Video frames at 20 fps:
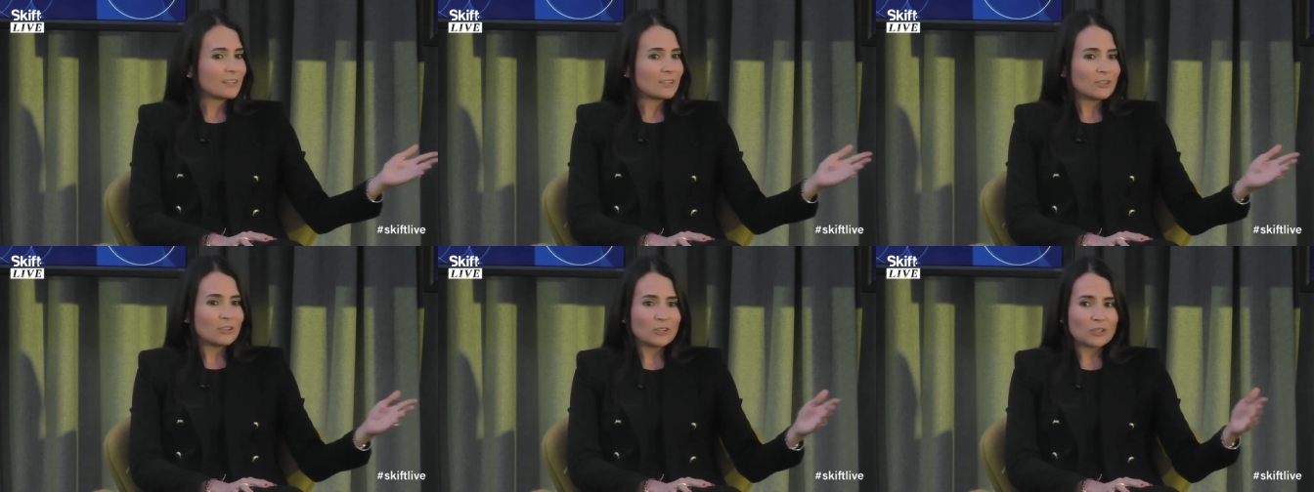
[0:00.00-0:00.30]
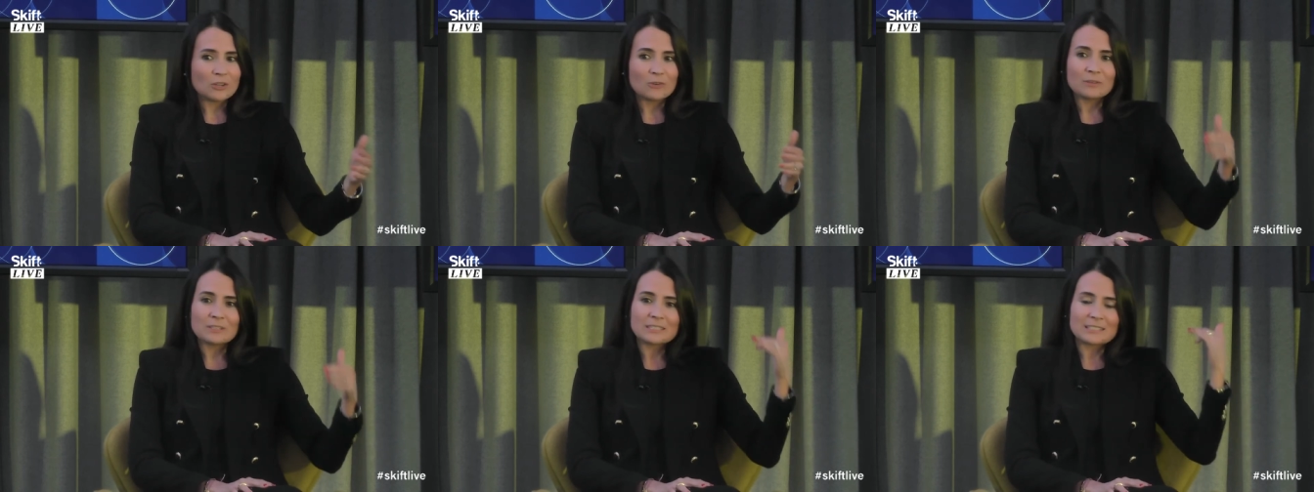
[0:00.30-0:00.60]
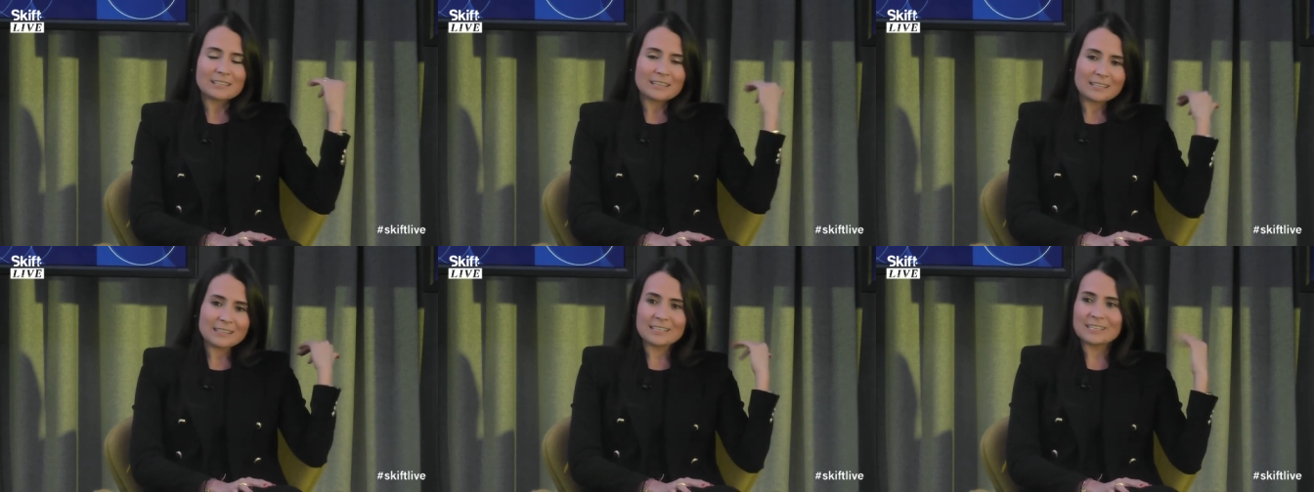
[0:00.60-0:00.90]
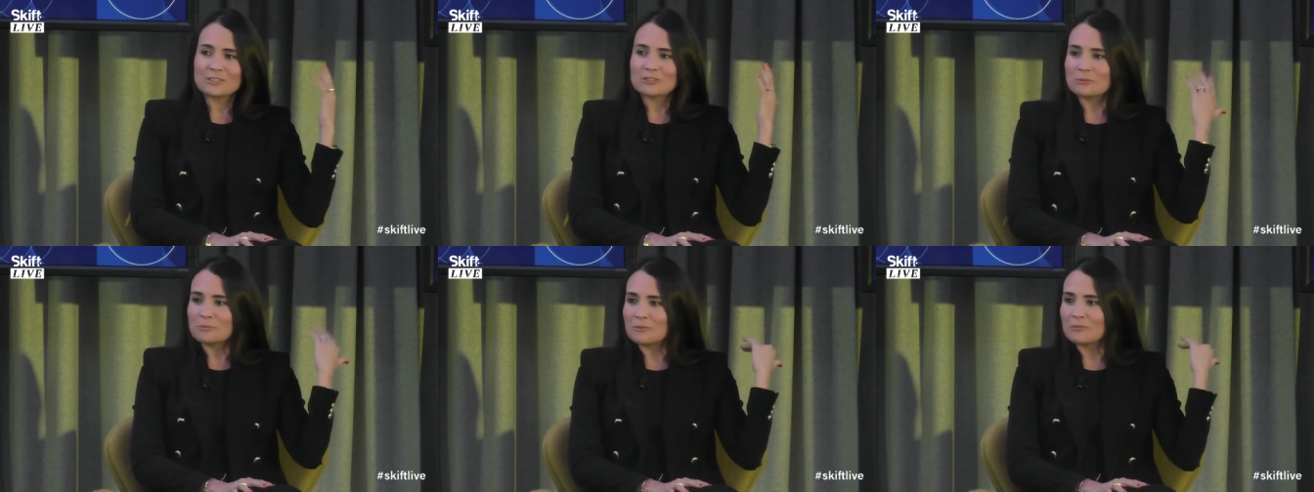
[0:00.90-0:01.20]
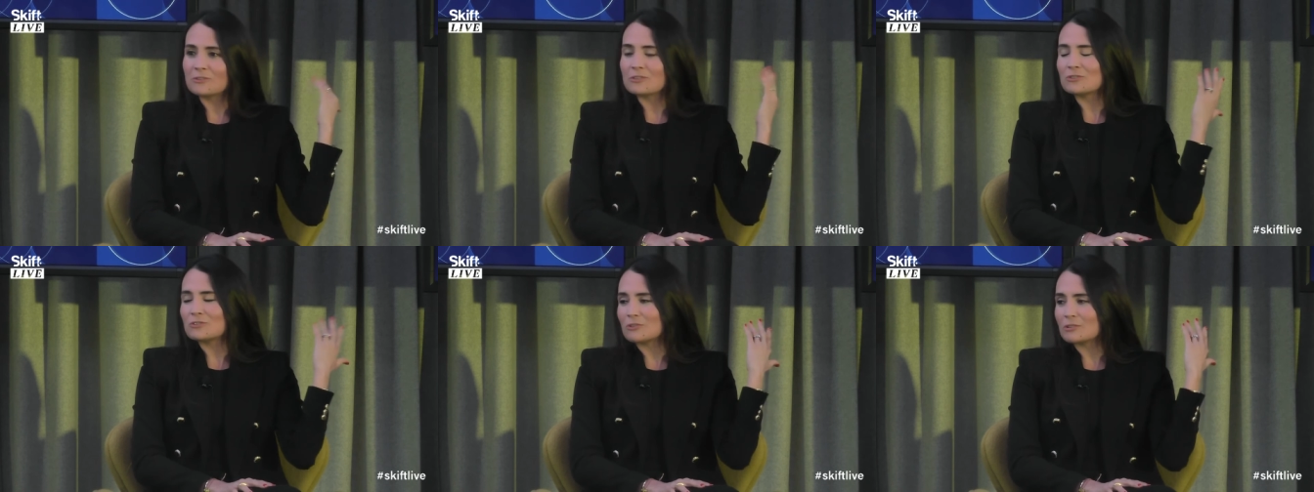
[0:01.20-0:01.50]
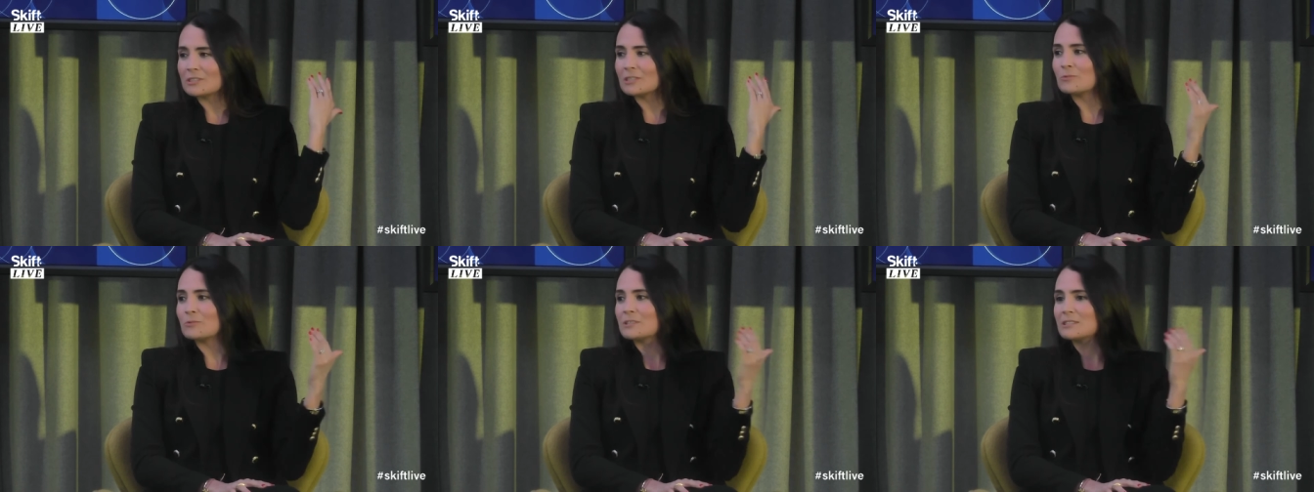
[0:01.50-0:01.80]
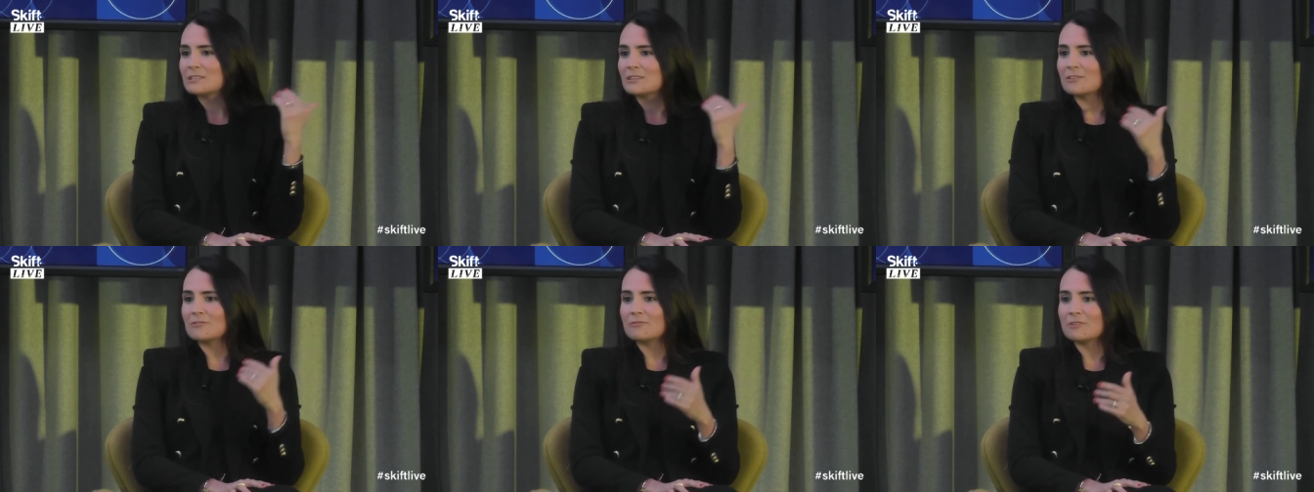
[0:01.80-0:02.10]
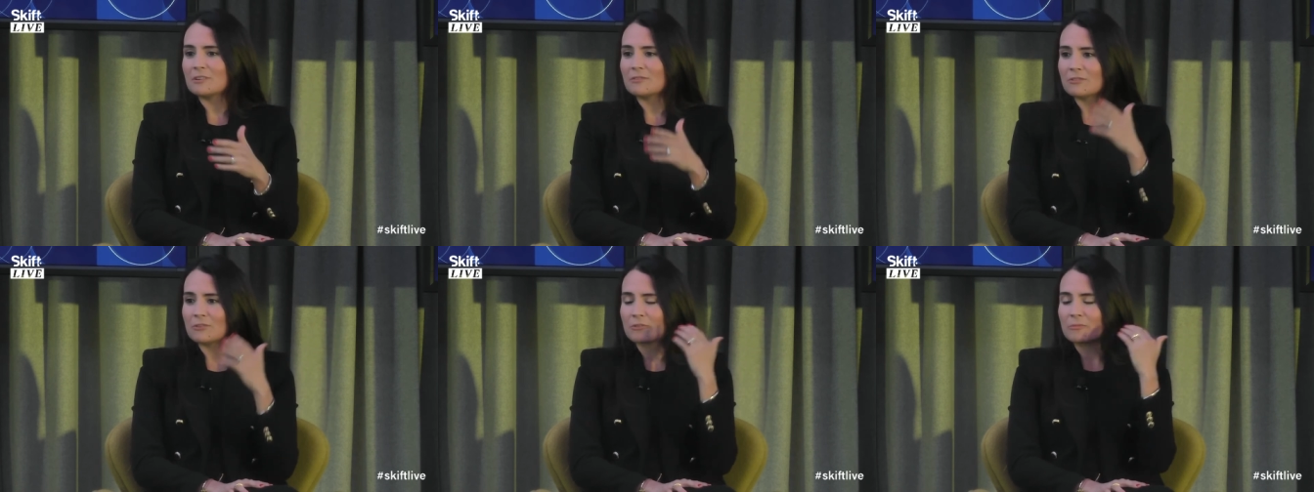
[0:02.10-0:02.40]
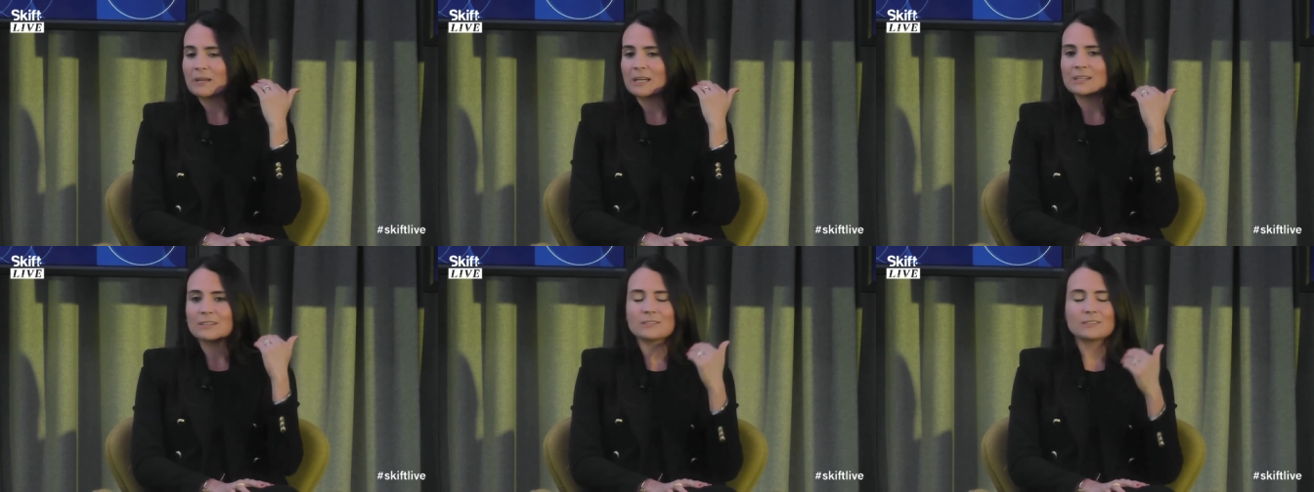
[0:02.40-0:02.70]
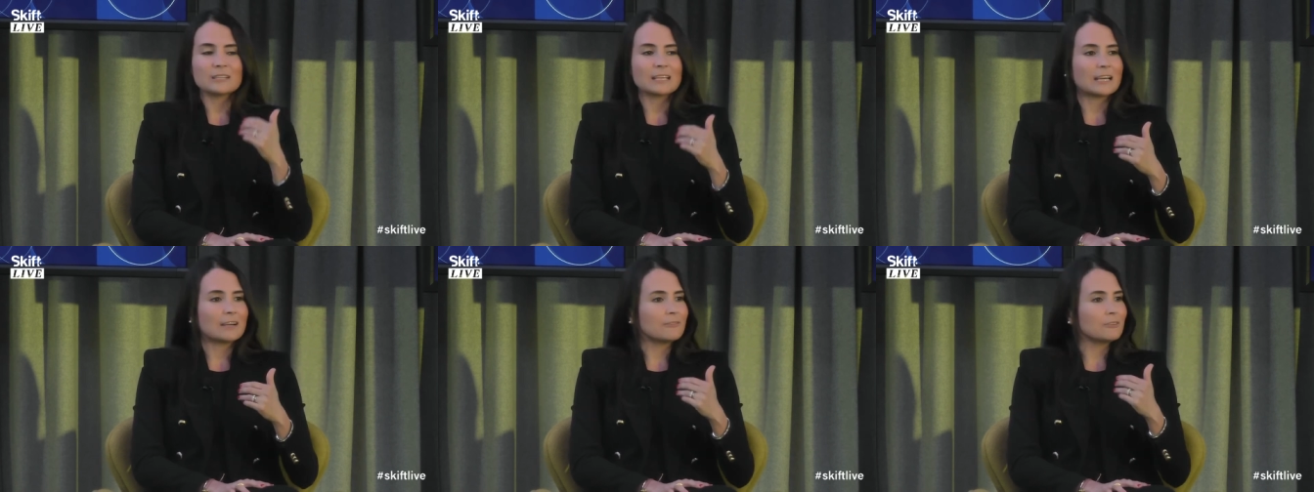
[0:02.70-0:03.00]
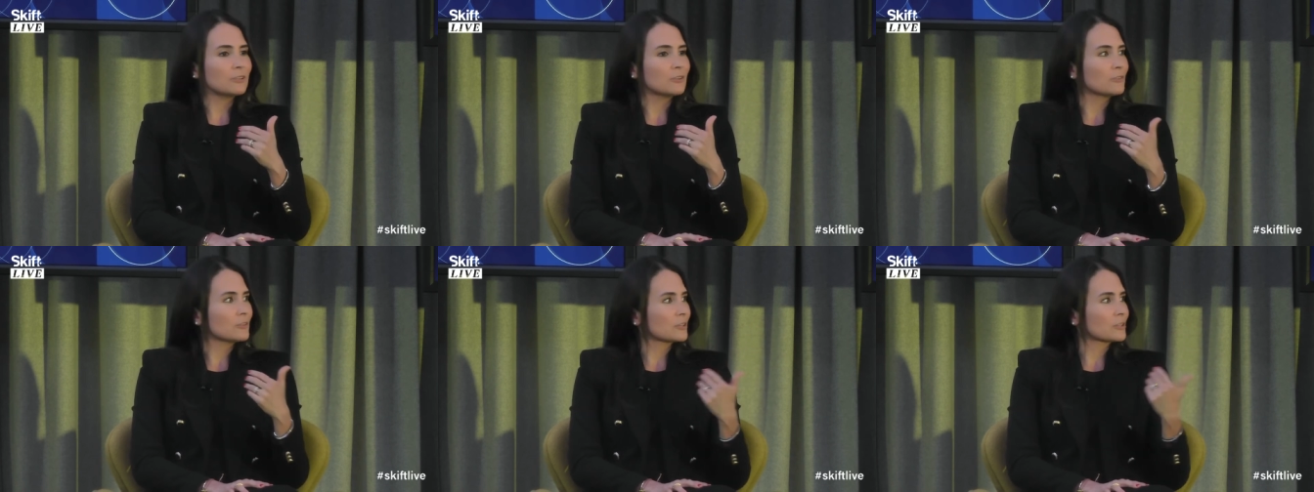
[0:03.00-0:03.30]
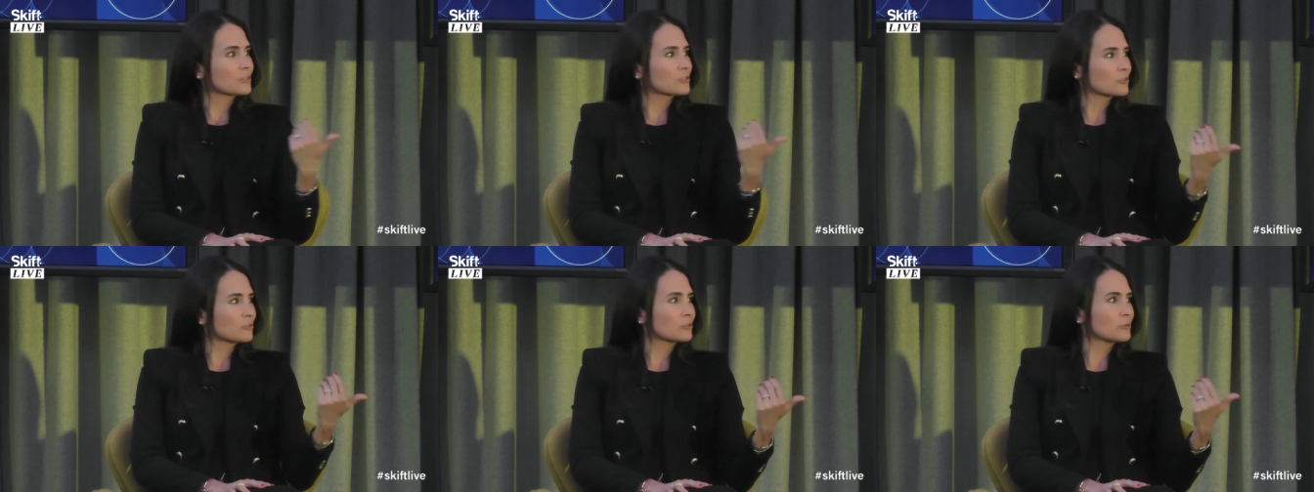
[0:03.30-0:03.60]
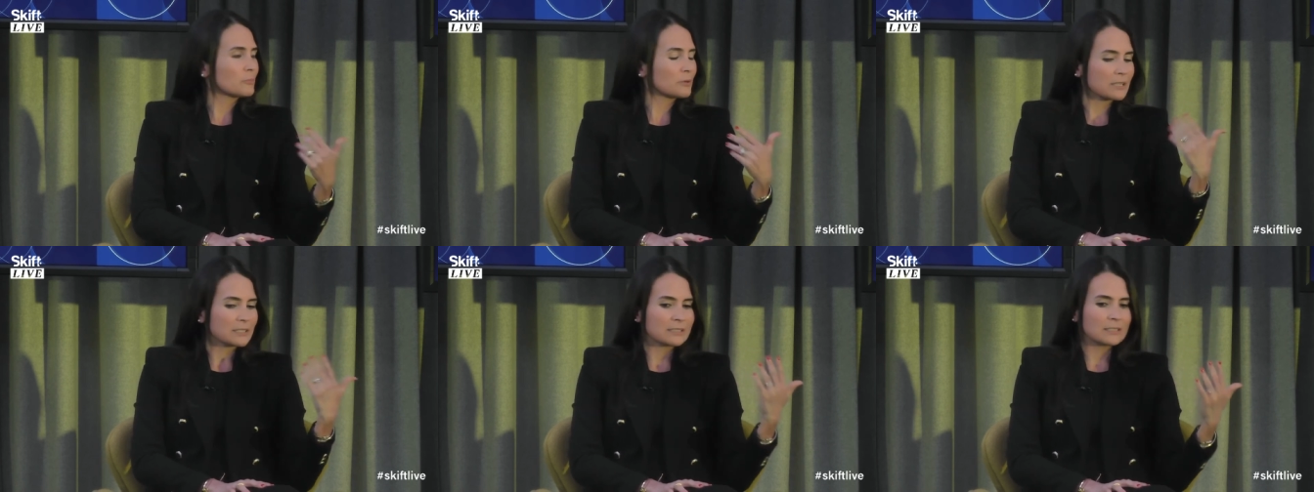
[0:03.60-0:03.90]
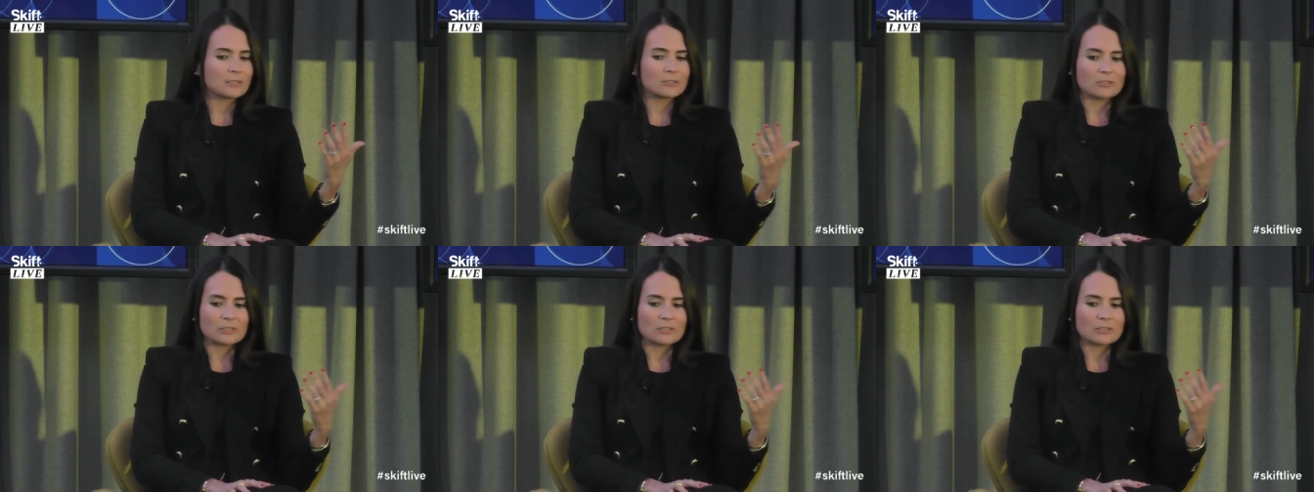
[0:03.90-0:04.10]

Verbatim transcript: you know, it's not like some of the stores that we see on Fifth or Madison Avenue that are so depressing,